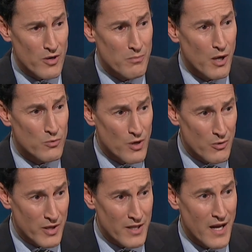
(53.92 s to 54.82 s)
a
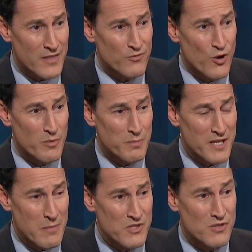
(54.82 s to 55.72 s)
Mulroney, and the former
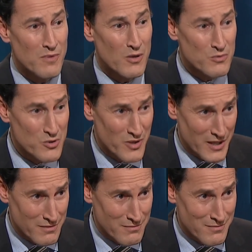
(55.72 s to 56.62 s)
PM is a
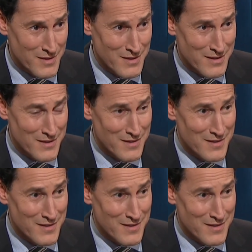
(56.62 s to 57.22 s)
Mulrooney. And that's